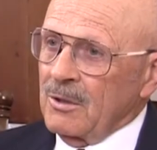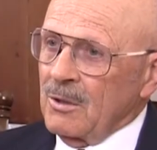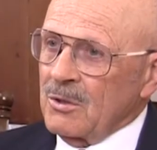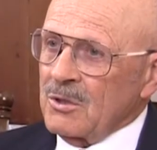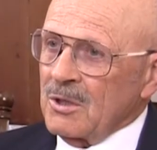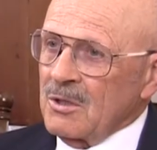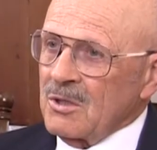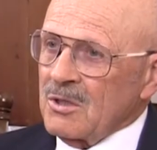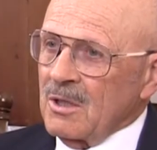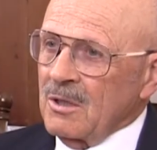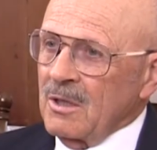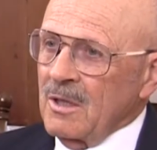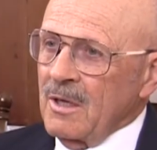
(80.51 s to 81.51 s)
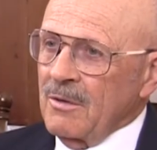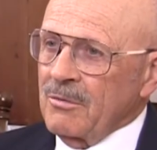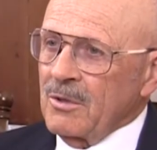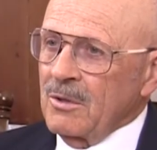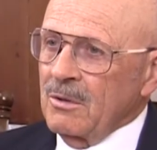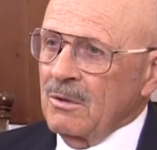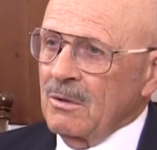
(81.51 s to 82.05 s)
Oaks on a Sunday
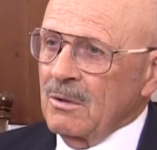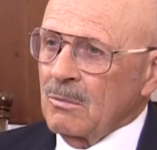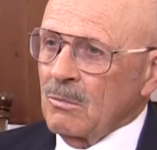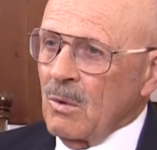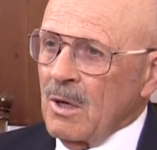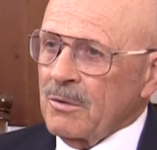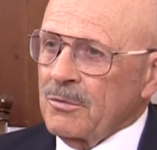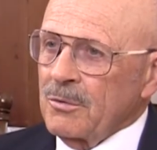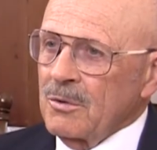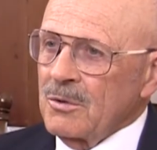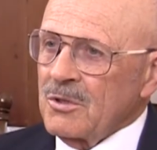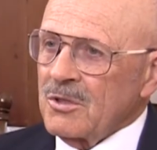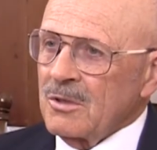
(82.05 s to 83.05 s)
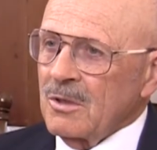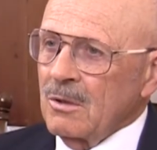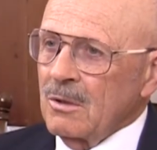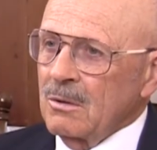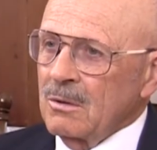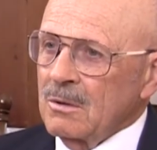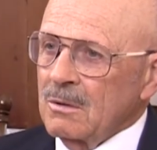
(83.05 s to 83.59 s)
afternoon and walk through the
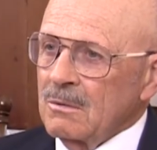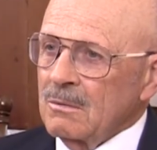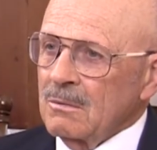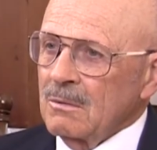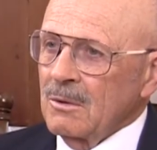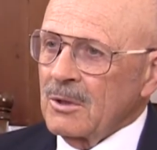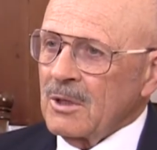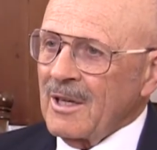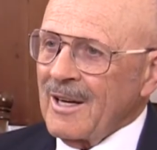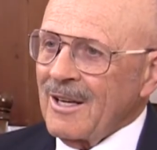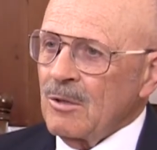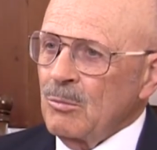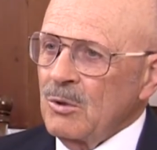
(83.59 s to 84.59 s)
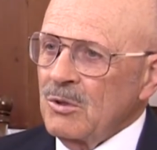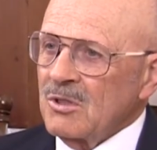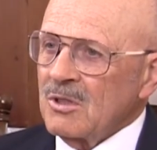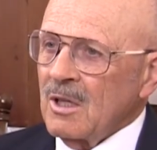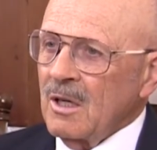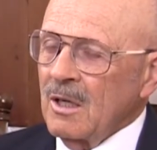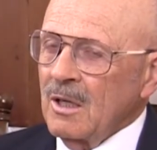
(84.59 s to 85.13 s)
snow and look at animal
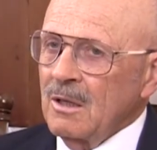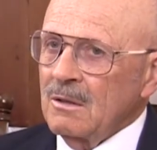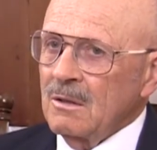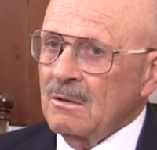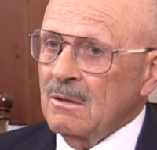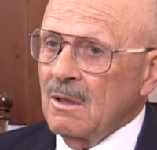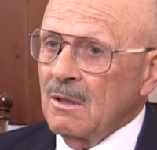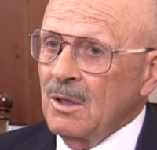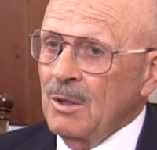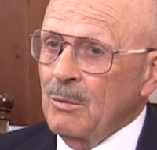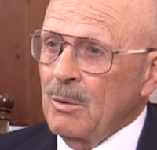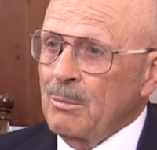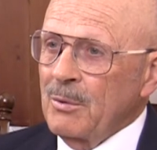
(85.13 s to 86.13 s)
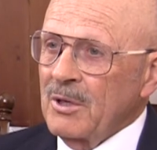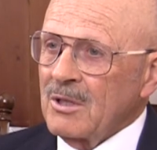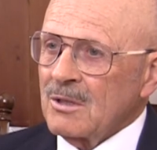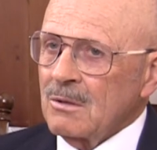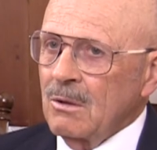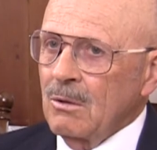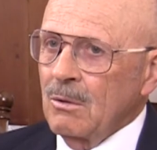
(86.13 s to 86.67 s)
sign, and then he would bring
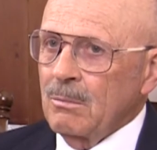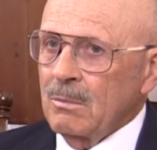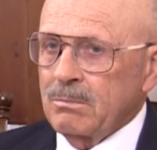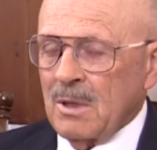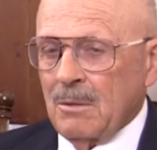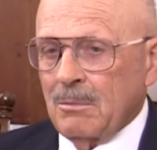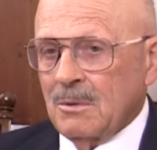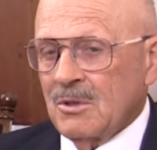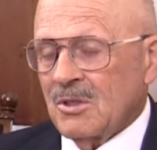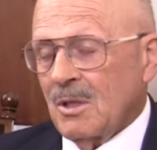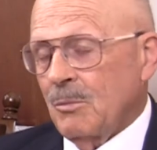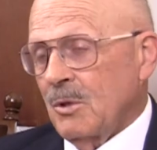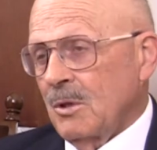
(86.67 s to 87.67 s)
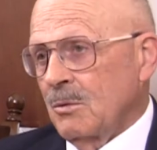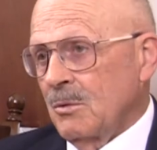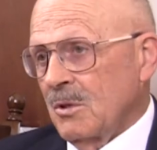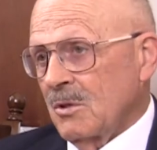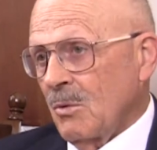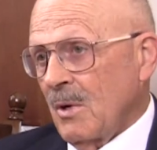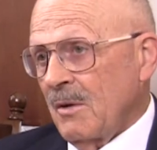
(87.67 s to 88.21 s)
us home, probably somewhat to
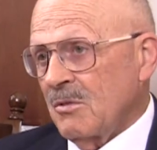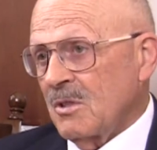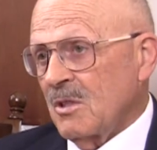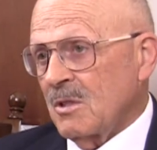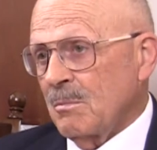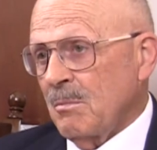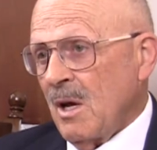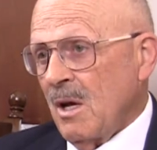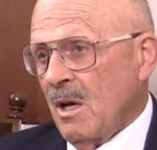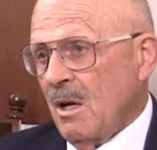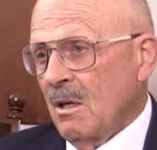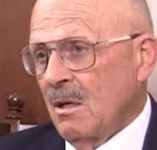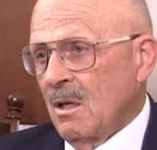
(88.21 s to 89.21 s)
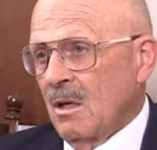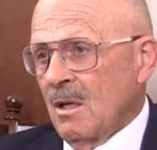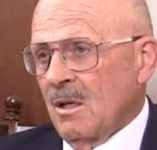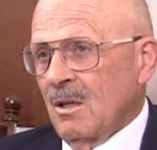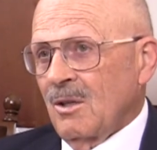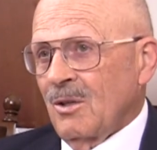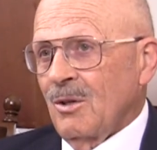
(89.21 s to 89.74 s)
his wife's dismay,
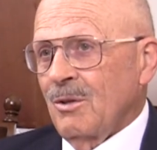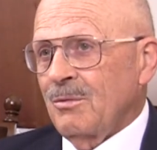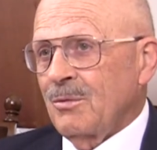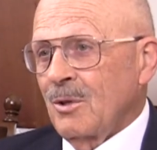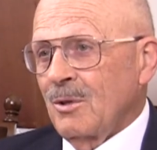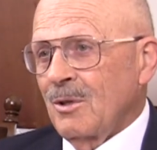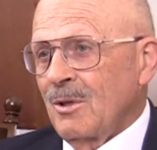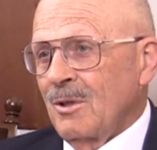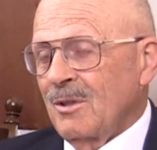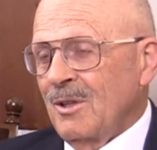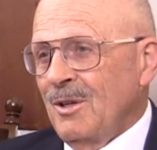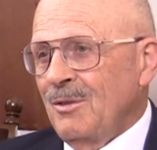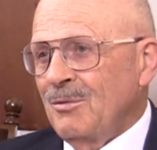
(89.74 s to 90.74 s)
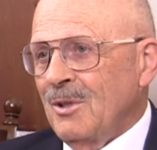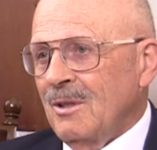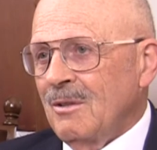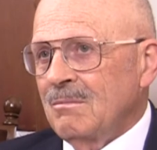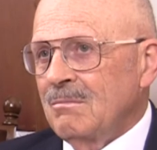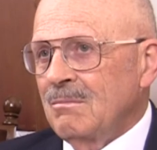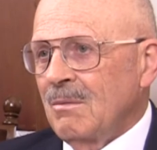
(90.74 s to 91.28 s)
you know, for a little
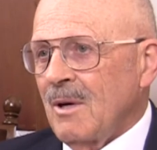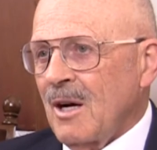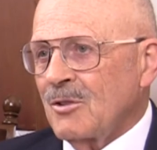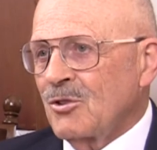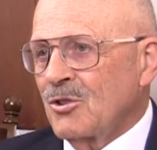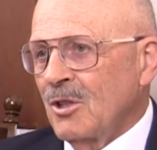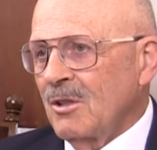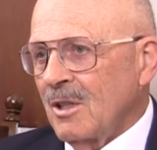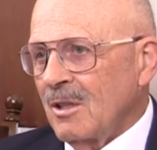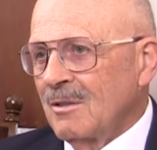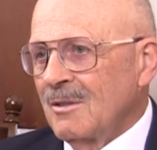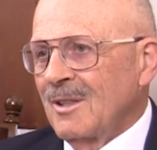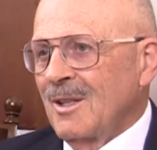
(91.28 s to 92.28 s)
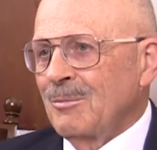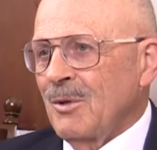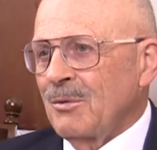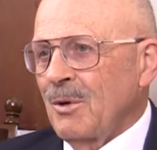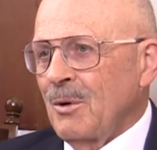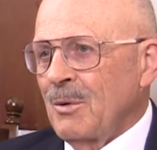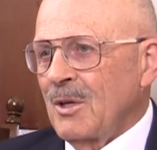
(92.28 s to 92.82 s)
evening hot chili
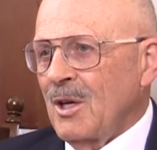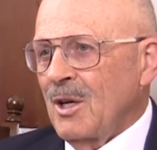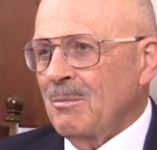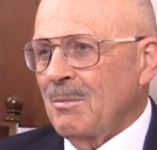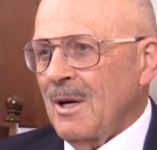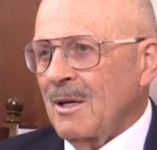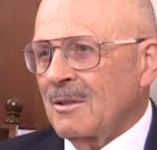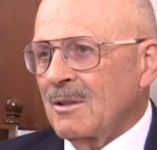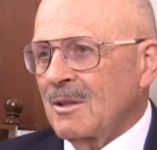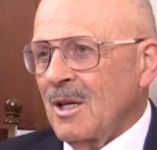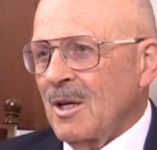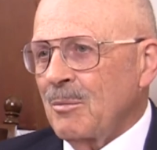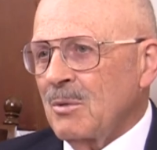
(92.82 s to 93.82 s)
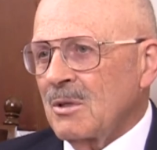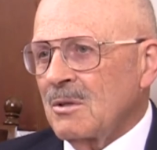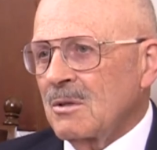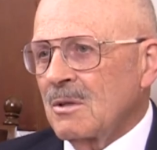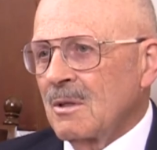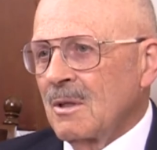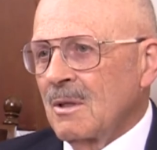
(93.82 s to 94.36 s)
before we came back to campus.